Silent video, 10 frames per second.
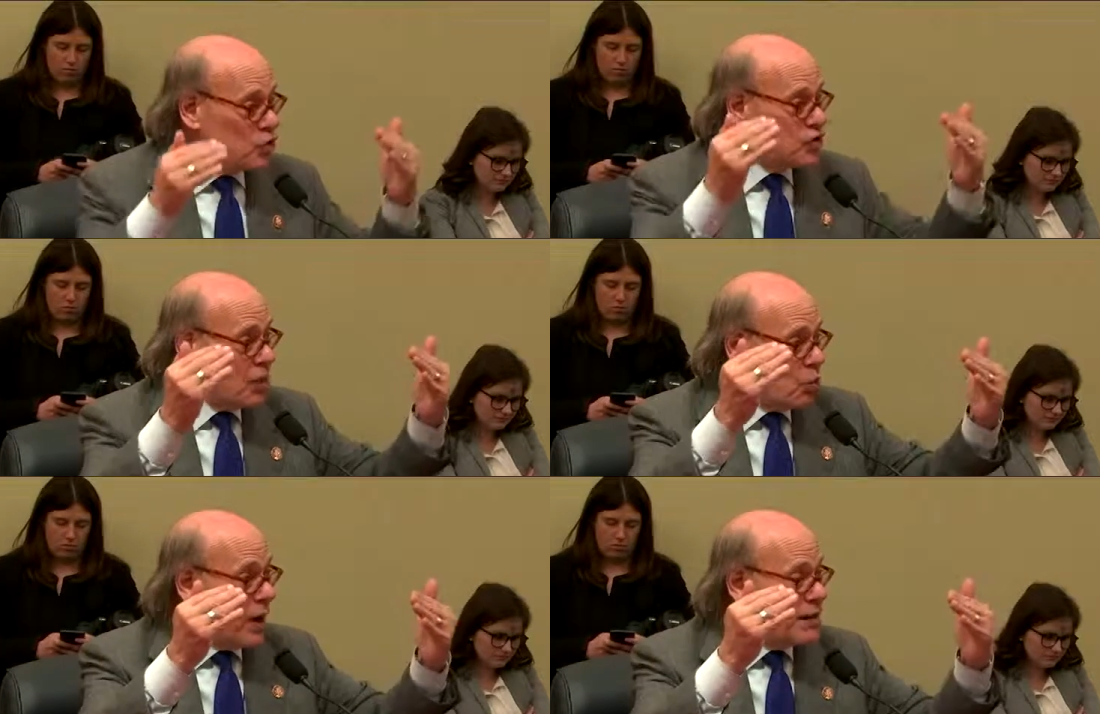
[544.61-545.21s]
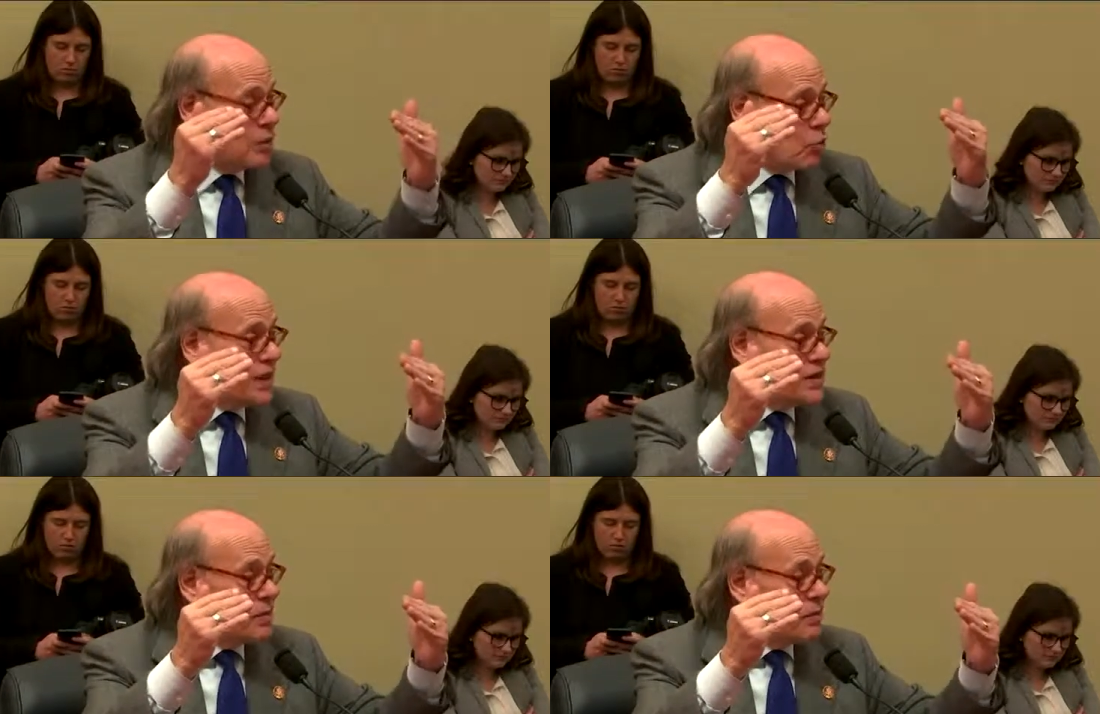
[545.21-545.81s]
Speaker 1: when we reduce that rate. The
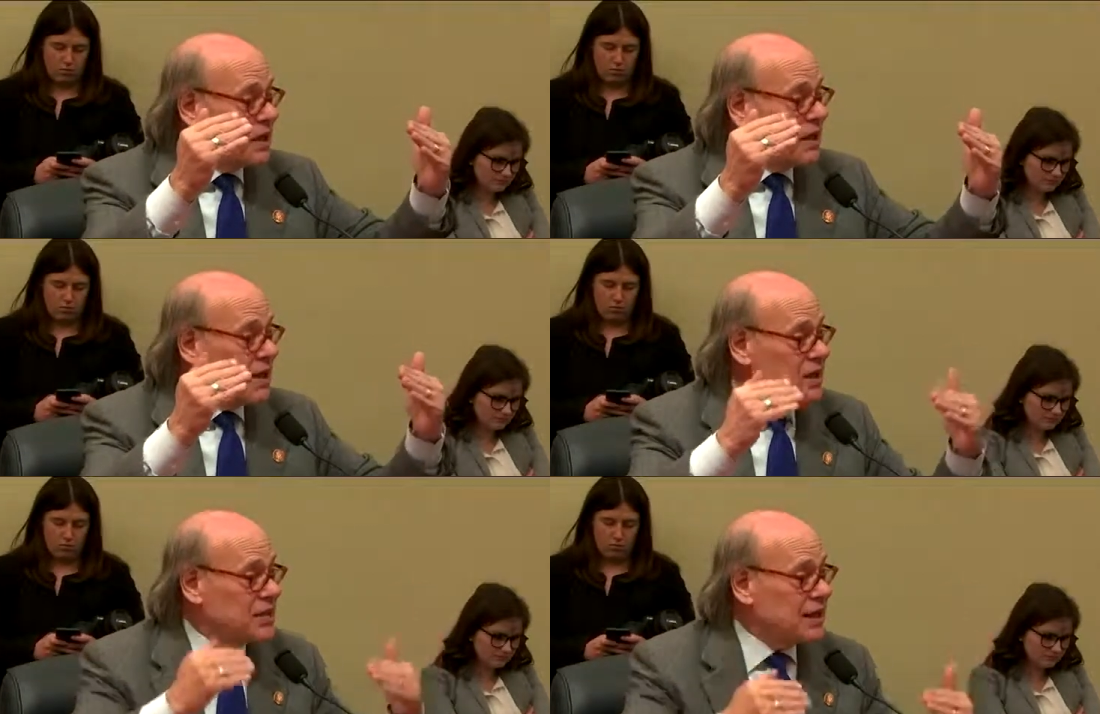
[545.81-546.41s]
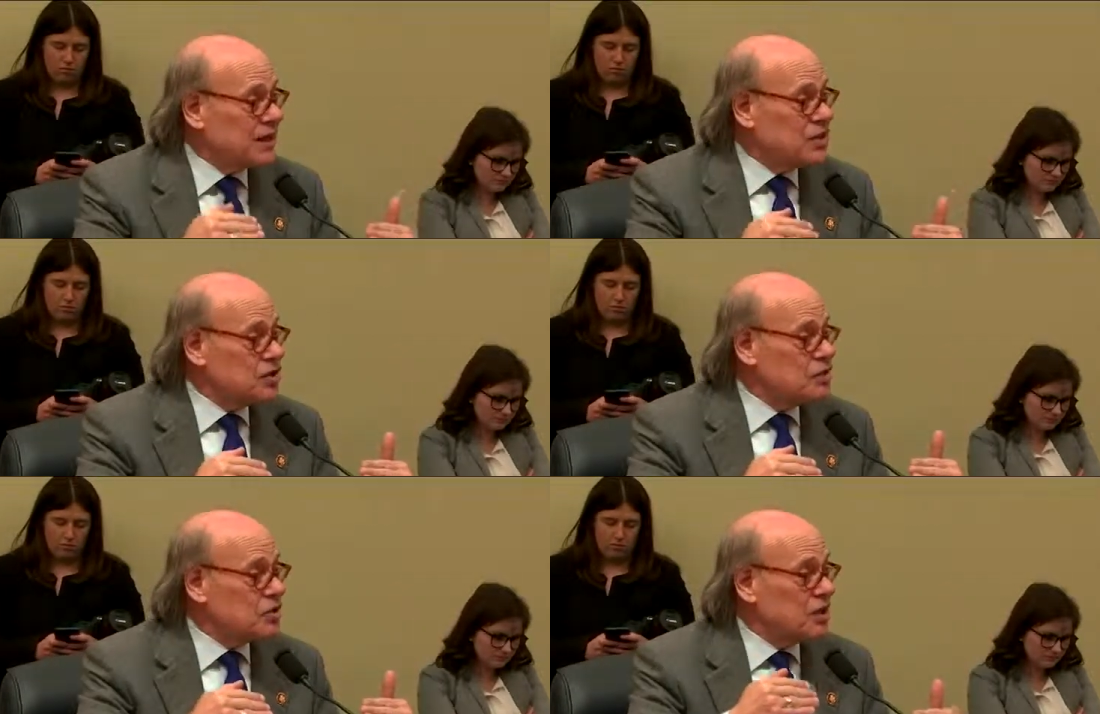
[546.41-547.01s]
rate's the big thing. It's not
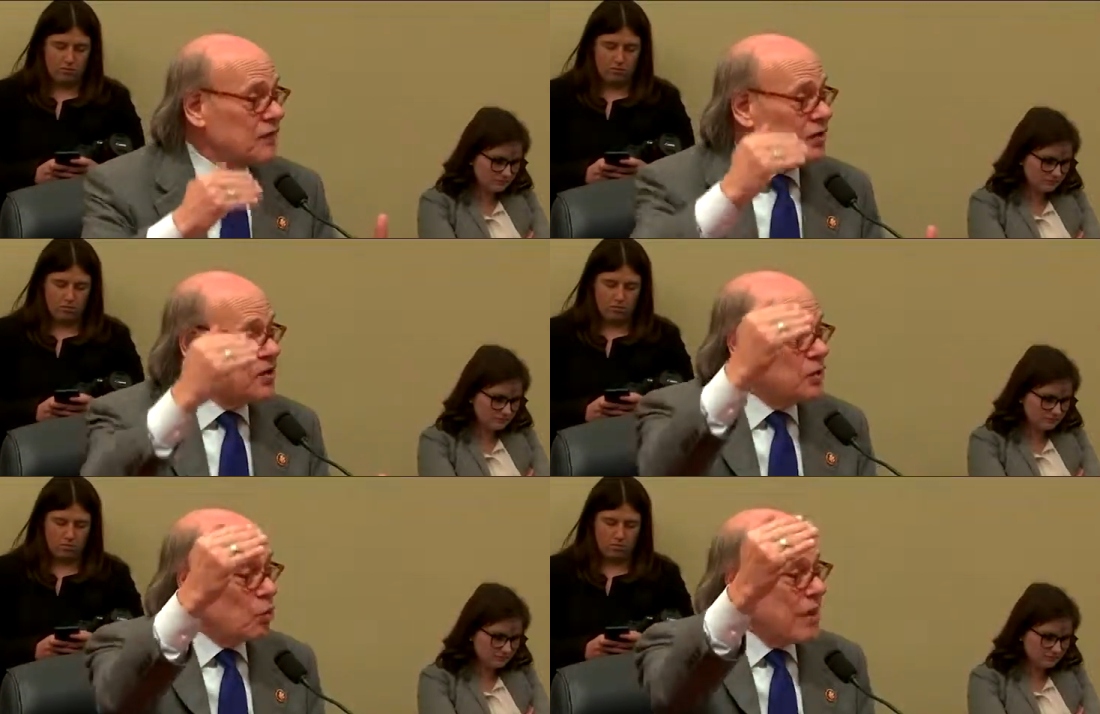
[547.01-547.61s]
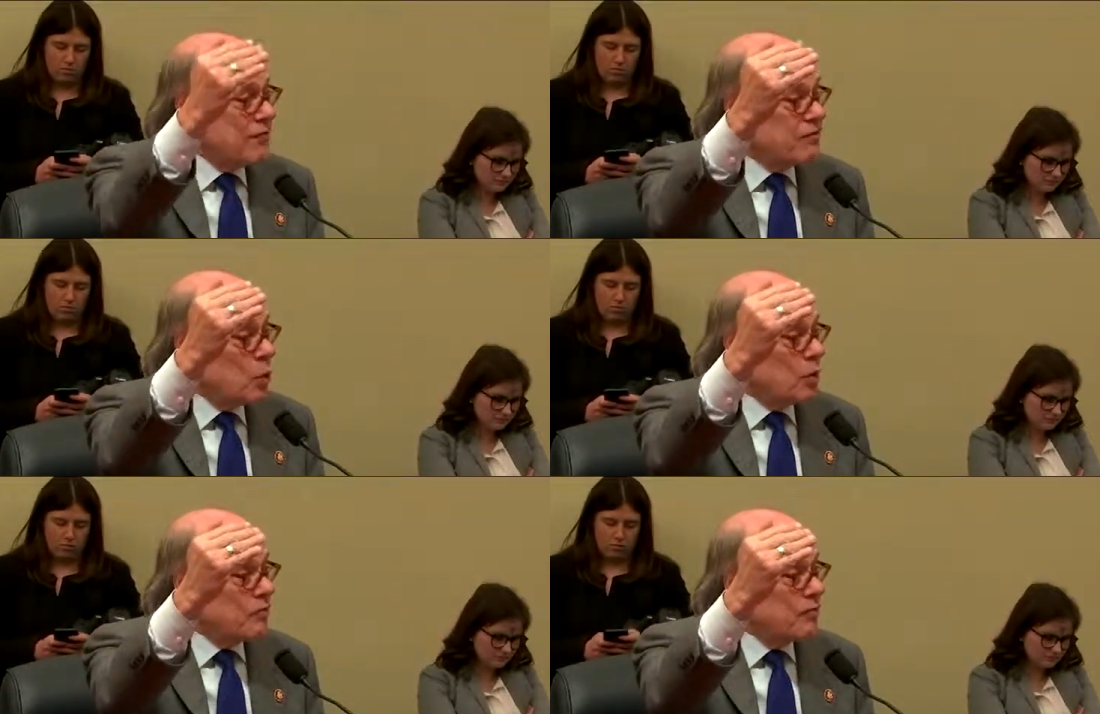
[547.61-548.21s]
the exemption level. It's the
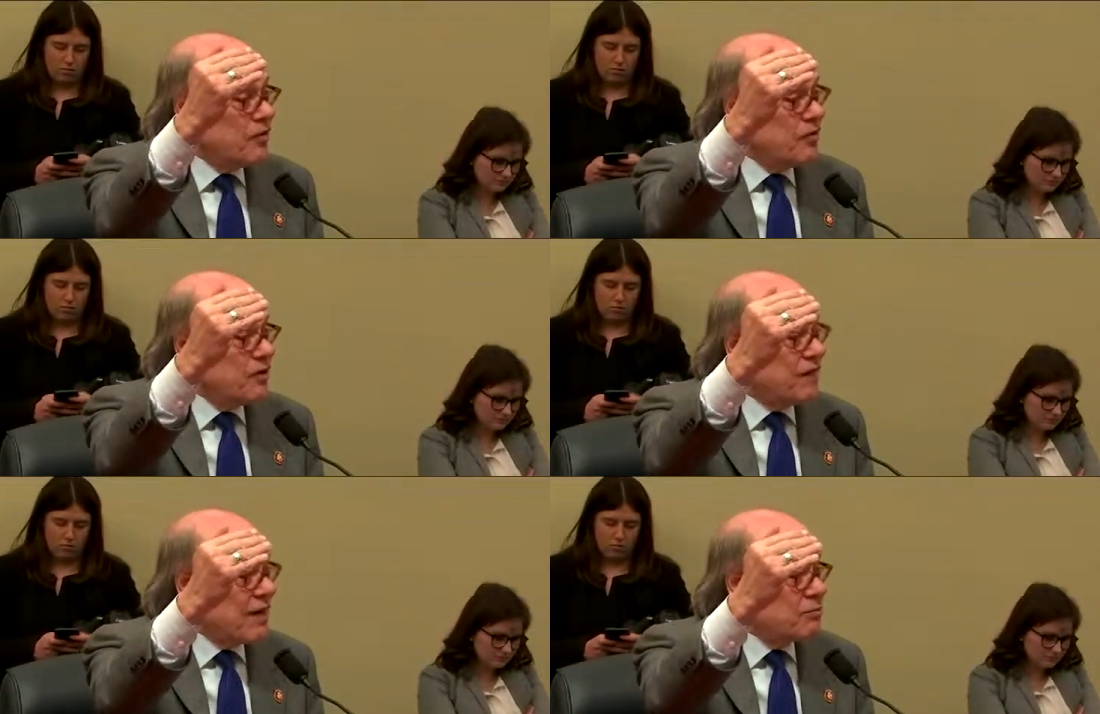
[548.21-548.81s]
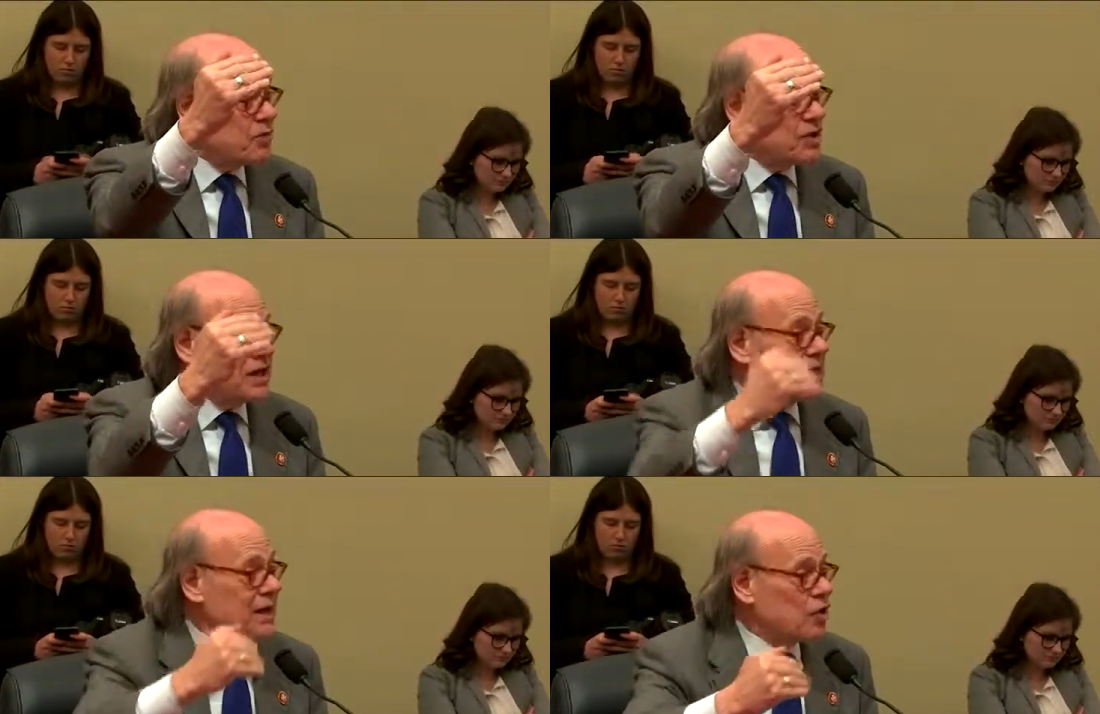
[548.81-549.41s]
rate going from
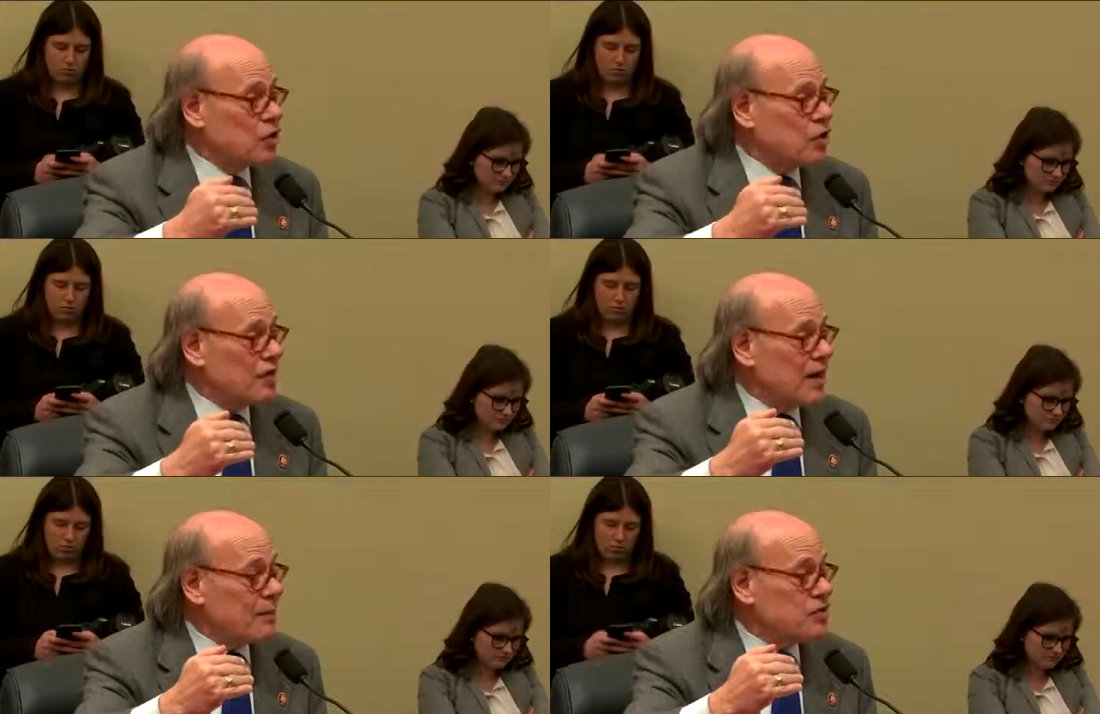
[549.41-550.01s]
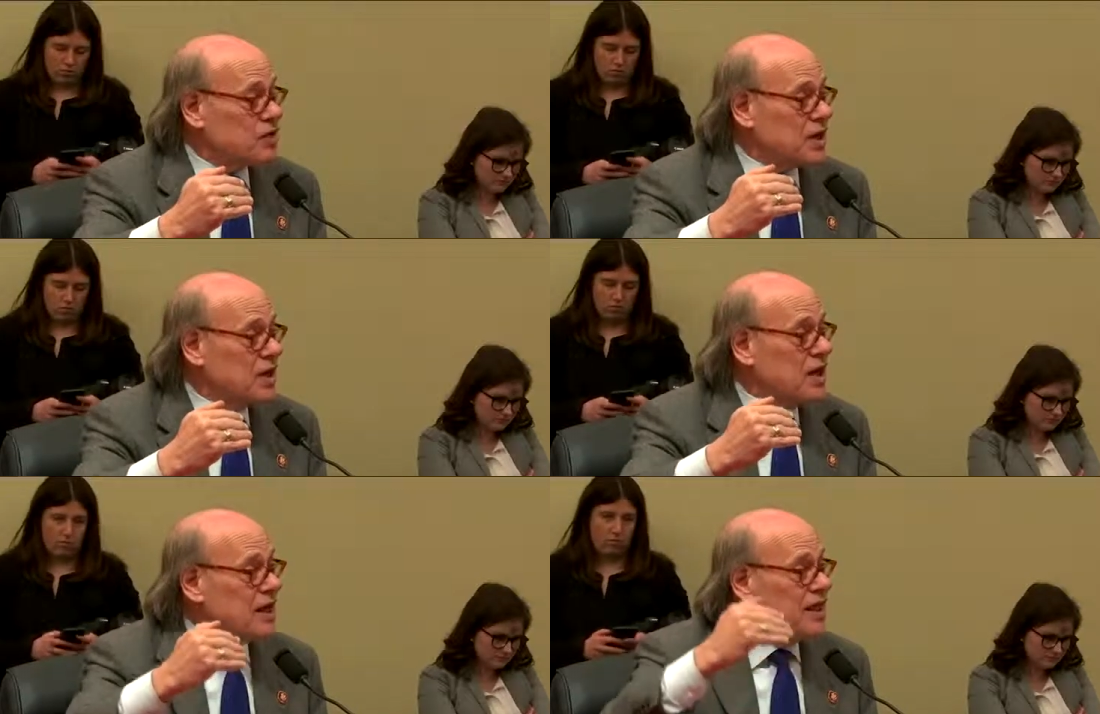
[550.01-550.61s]
55% down to
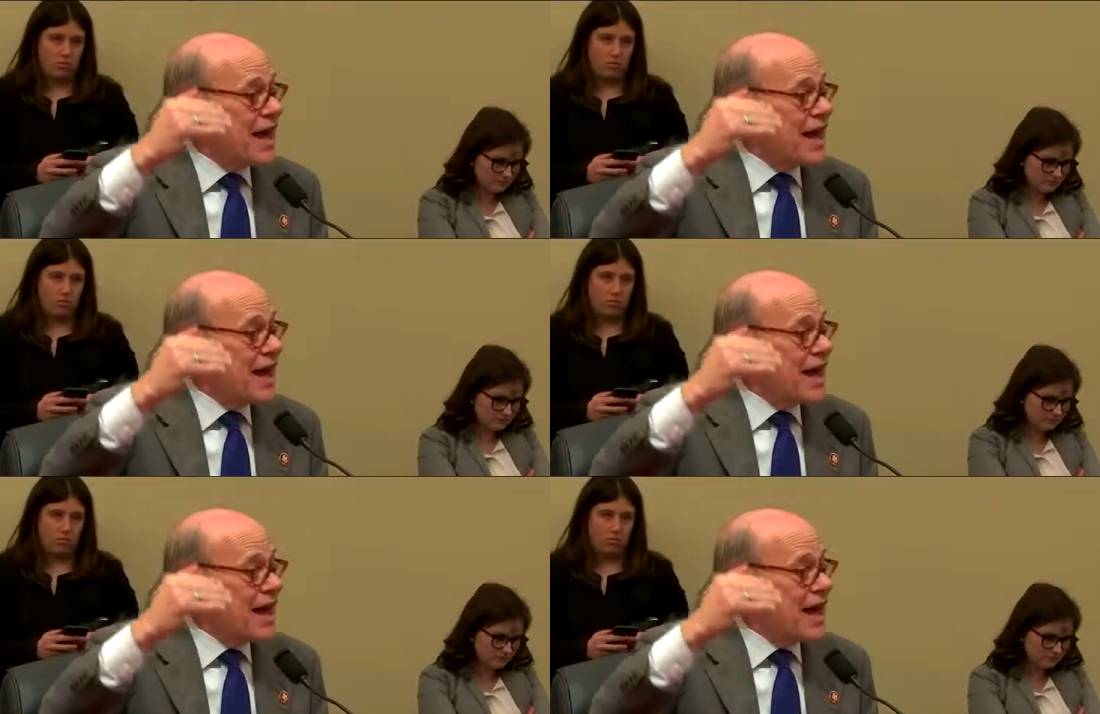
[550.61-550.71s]
35%.